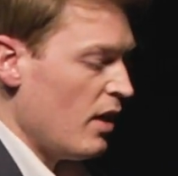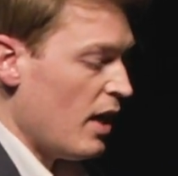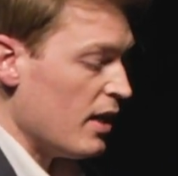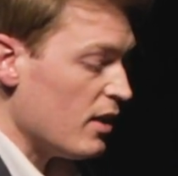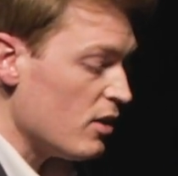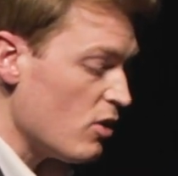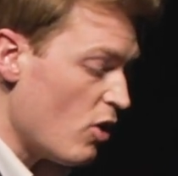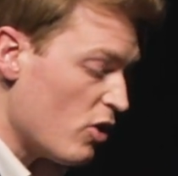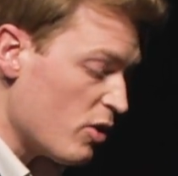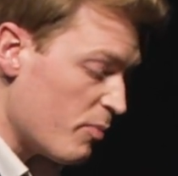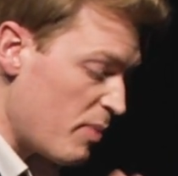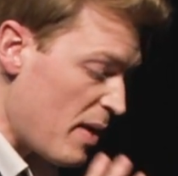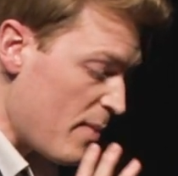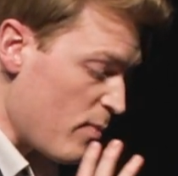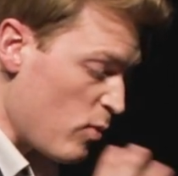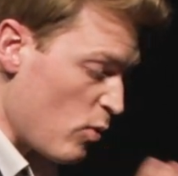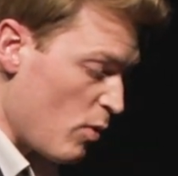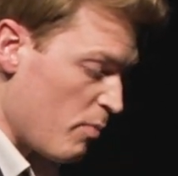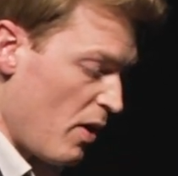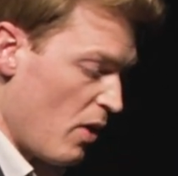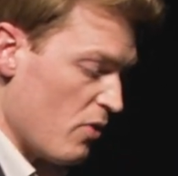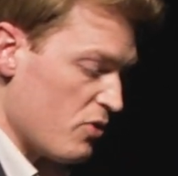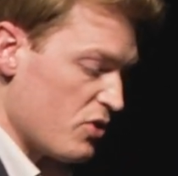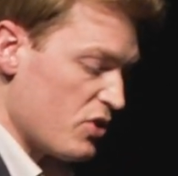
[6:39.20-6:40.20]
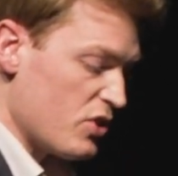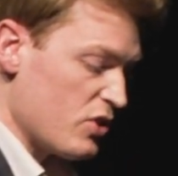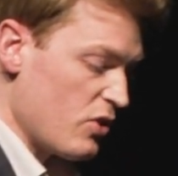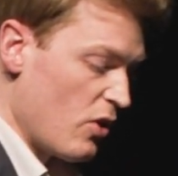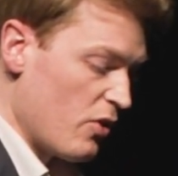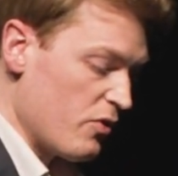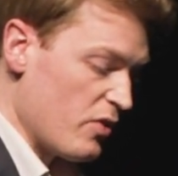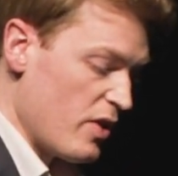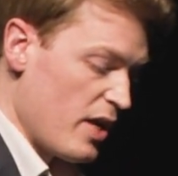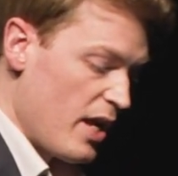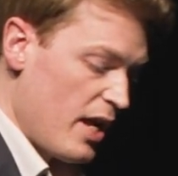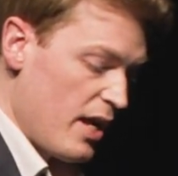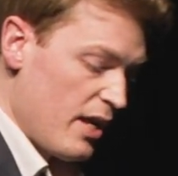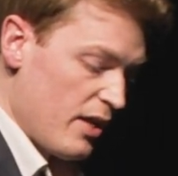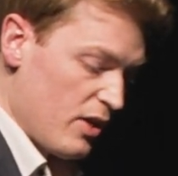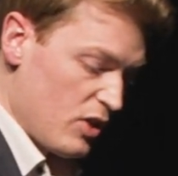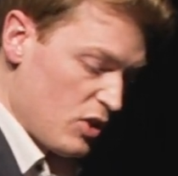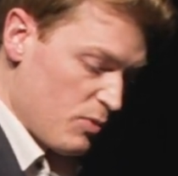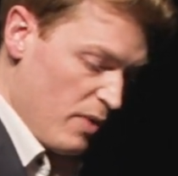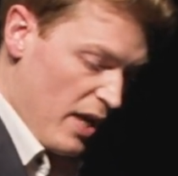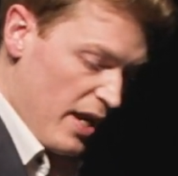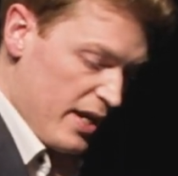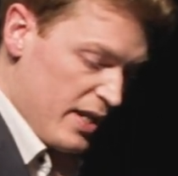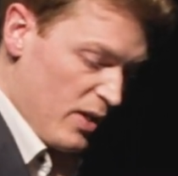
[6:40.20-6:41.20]
And a lot of people were posting on there
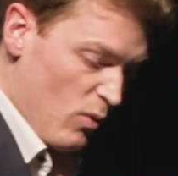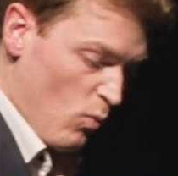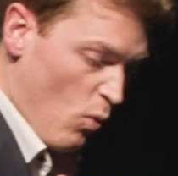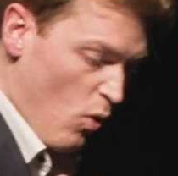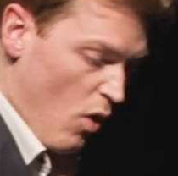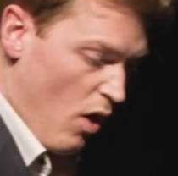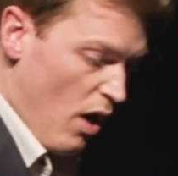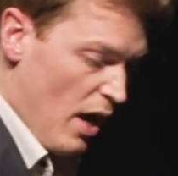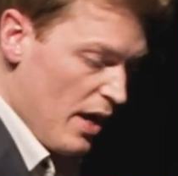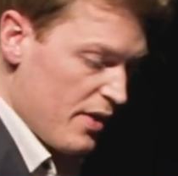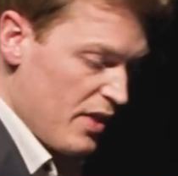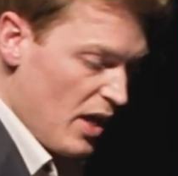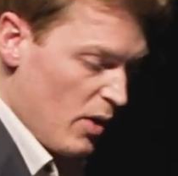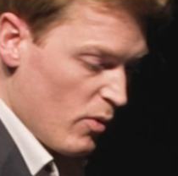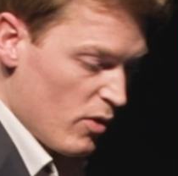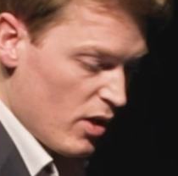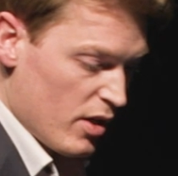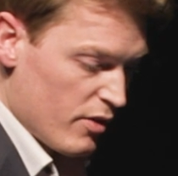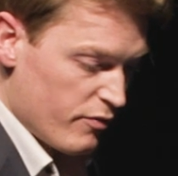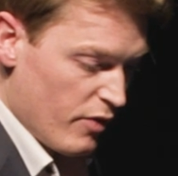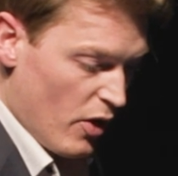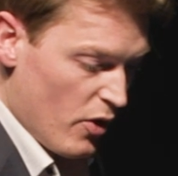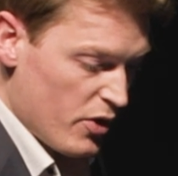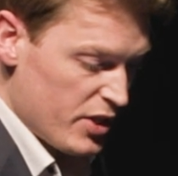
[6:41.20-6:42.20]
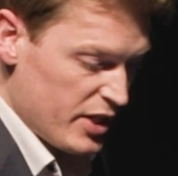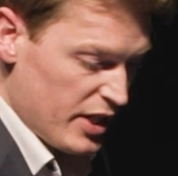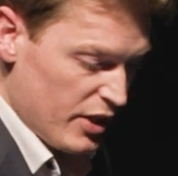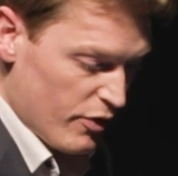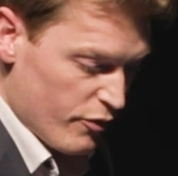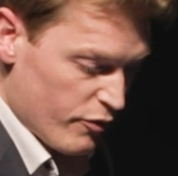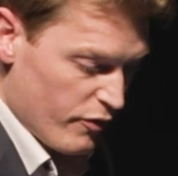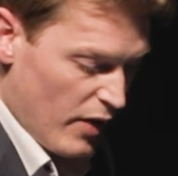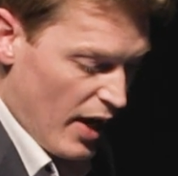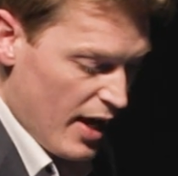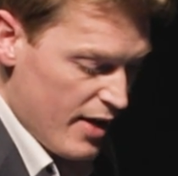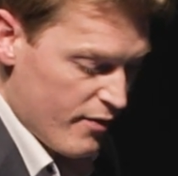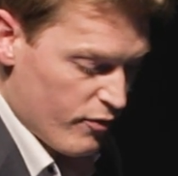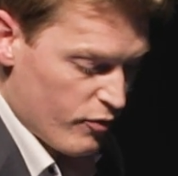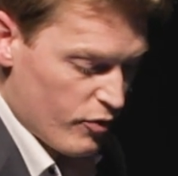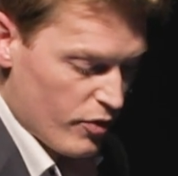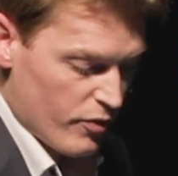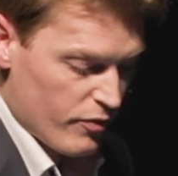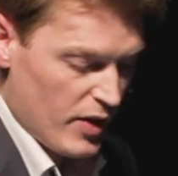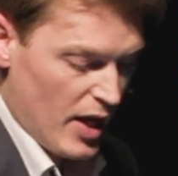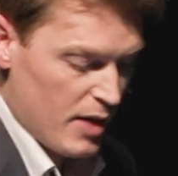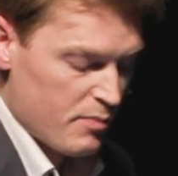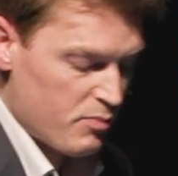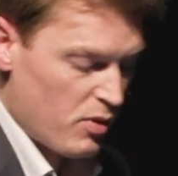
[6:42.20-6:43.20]
explaining why they were voting in favour
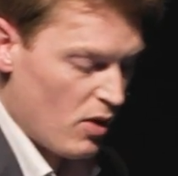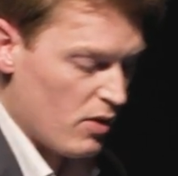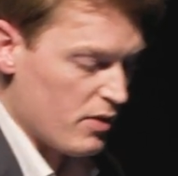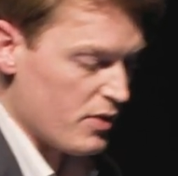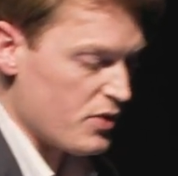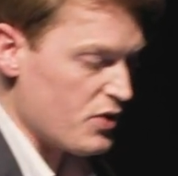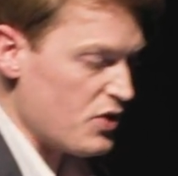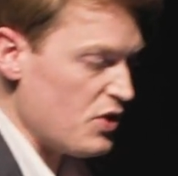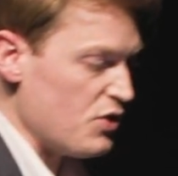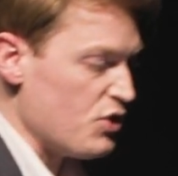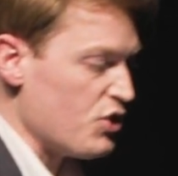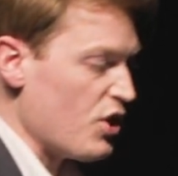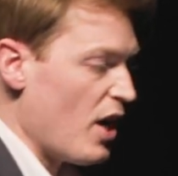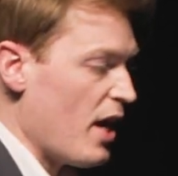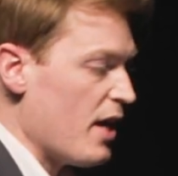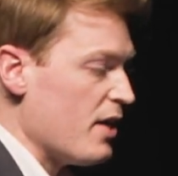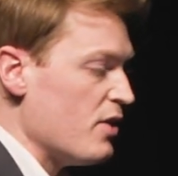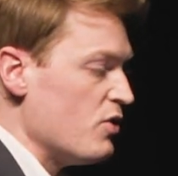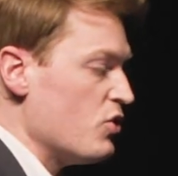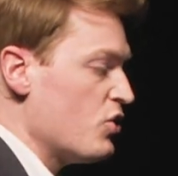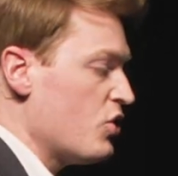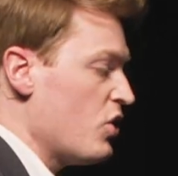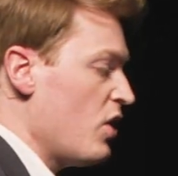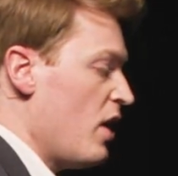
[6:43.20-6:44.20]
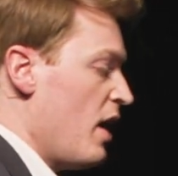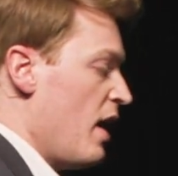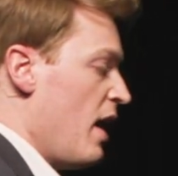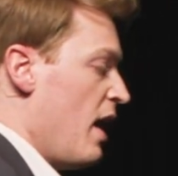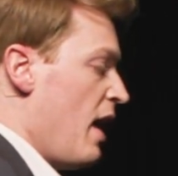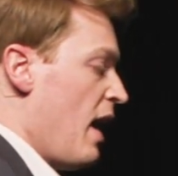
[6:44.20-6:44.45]
of that policy change.